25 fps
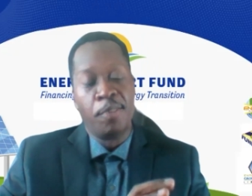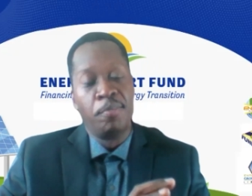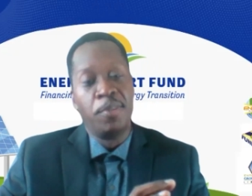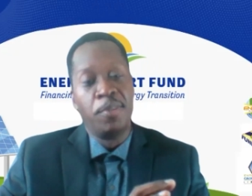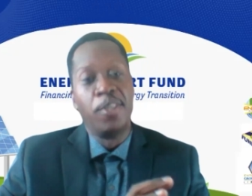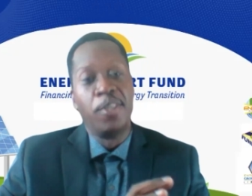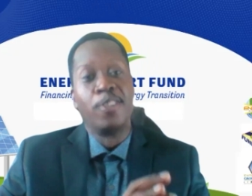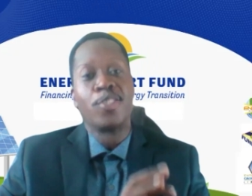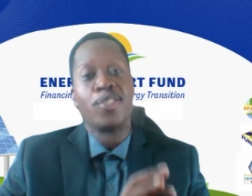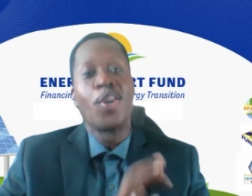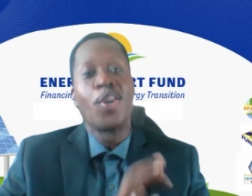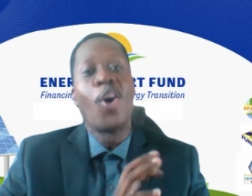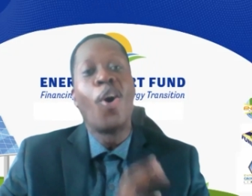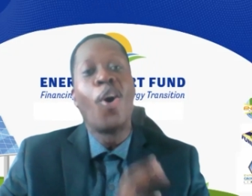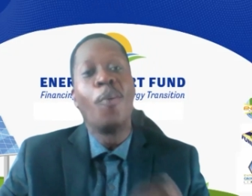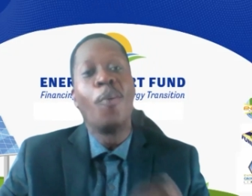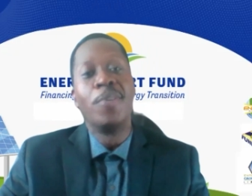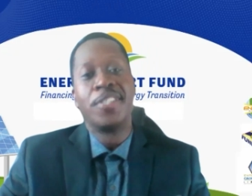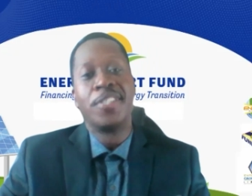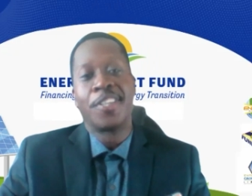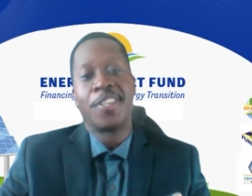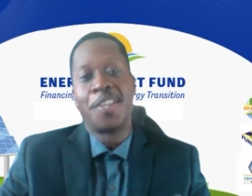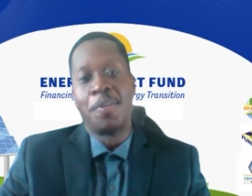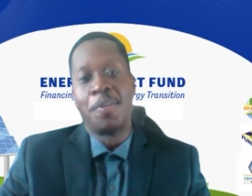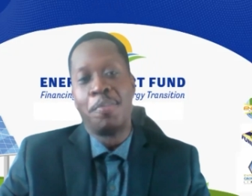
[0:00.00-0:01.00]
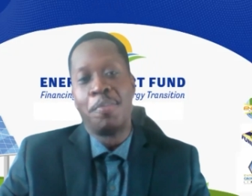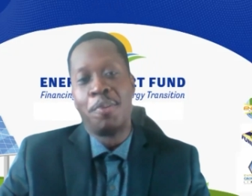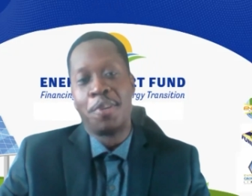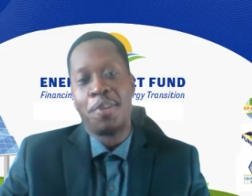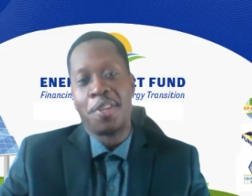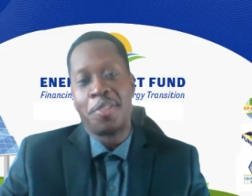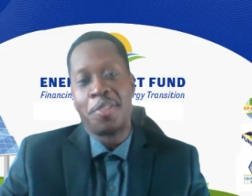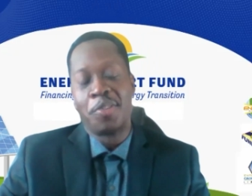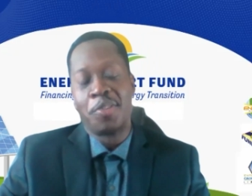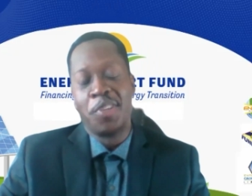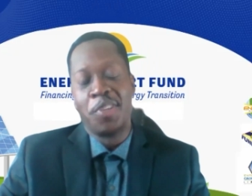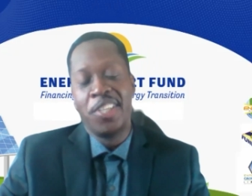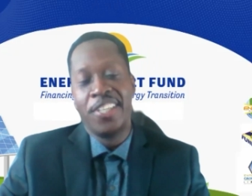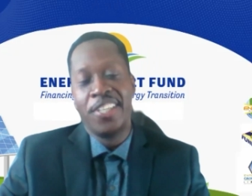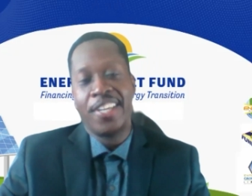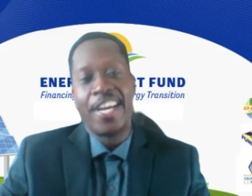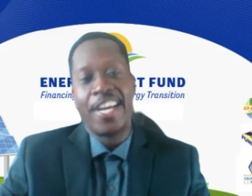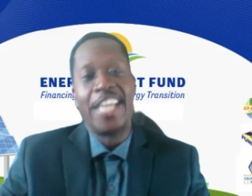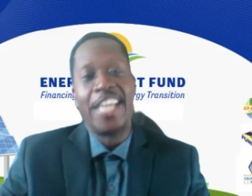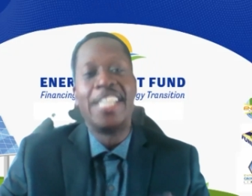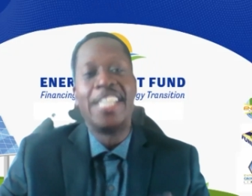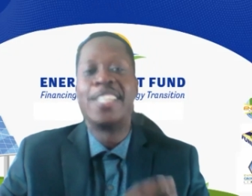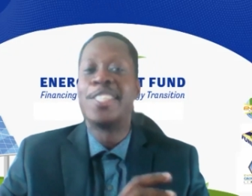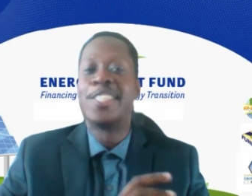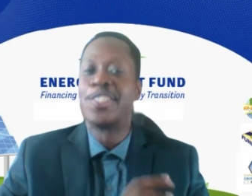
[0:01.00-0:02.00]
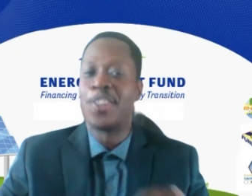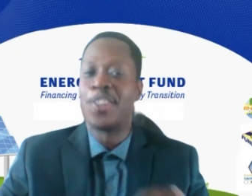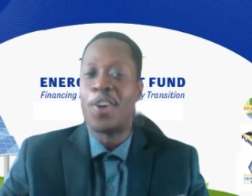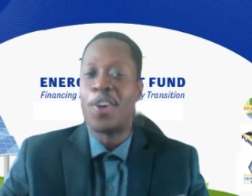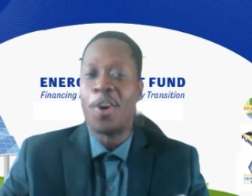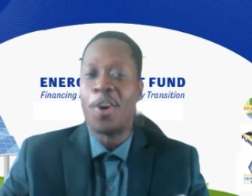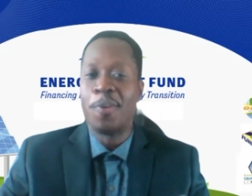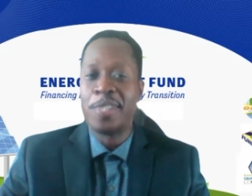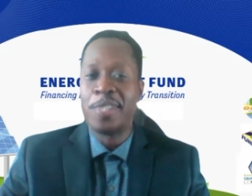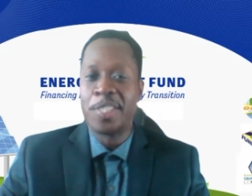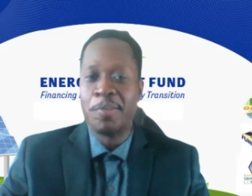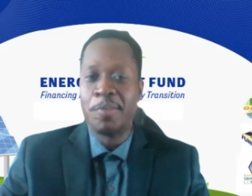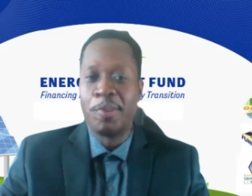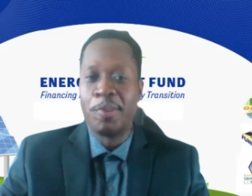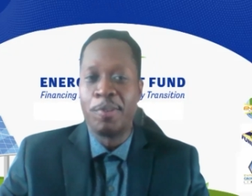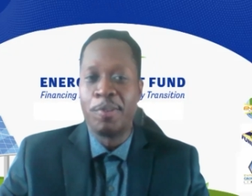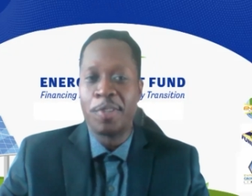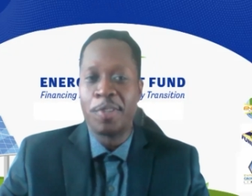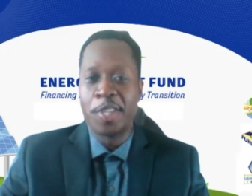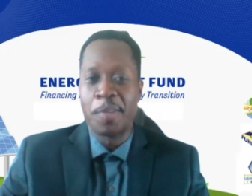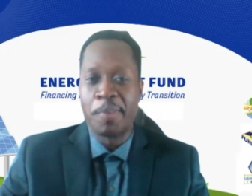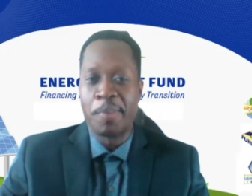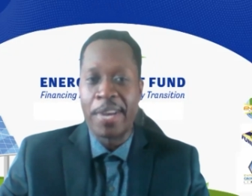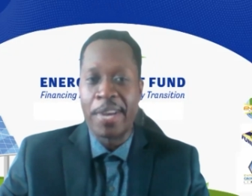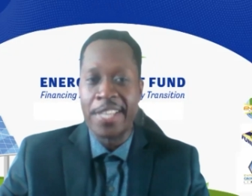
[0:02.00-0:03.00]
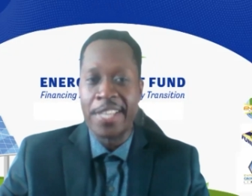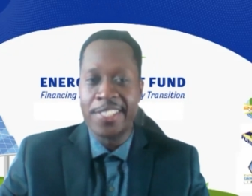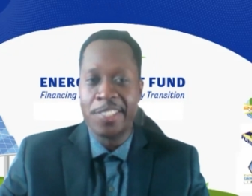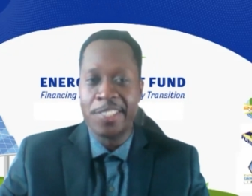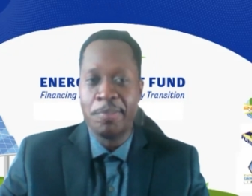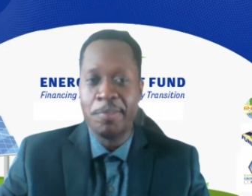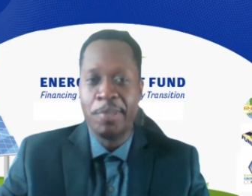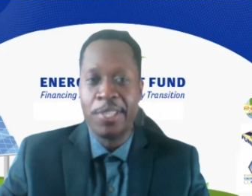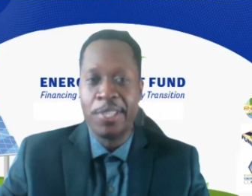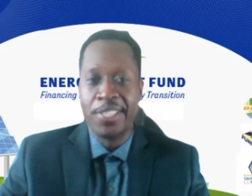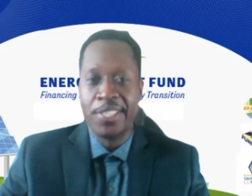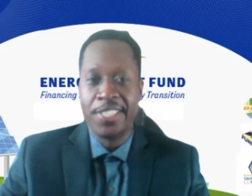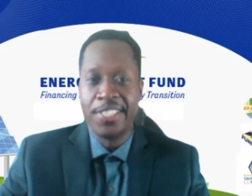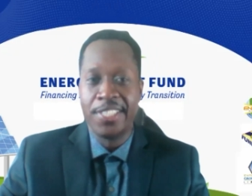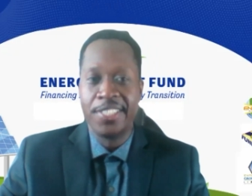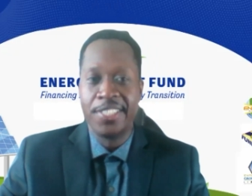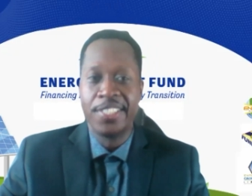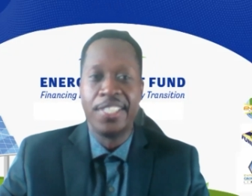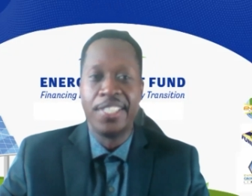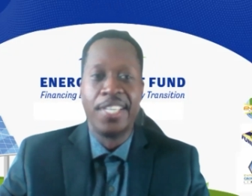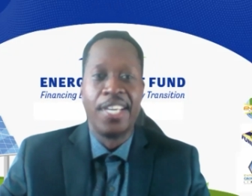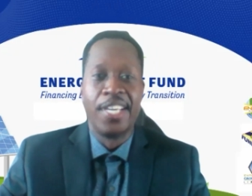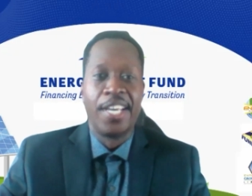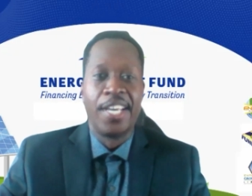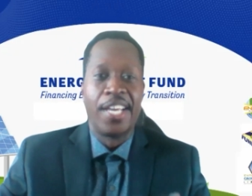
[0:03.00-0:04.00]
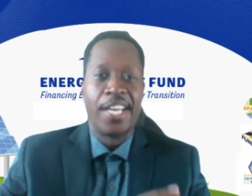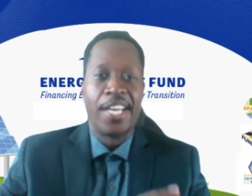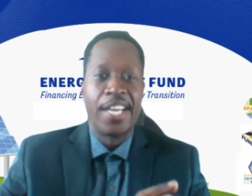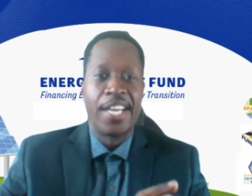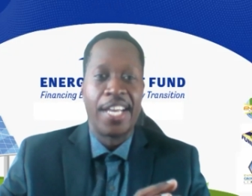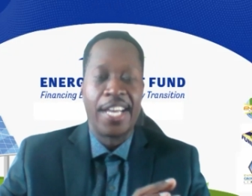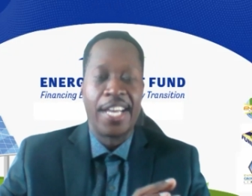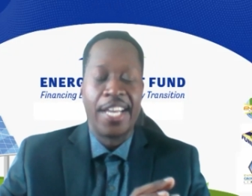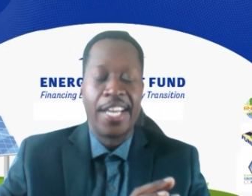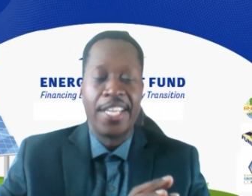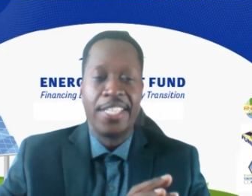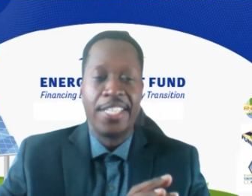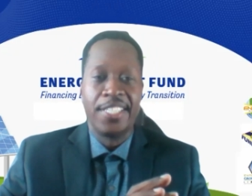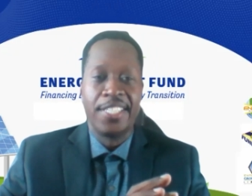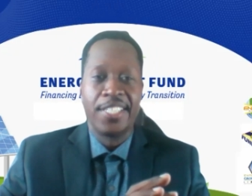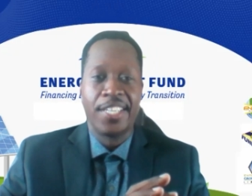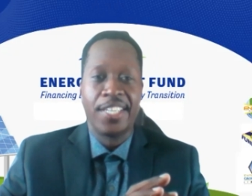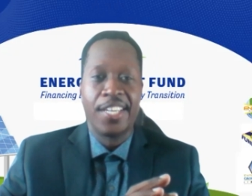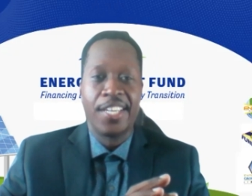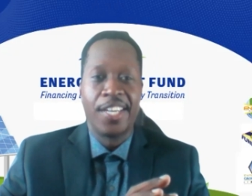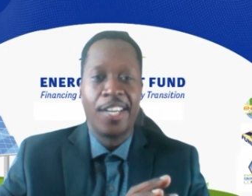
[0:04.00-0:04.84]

there's always a component 3, and it is always about capacity building and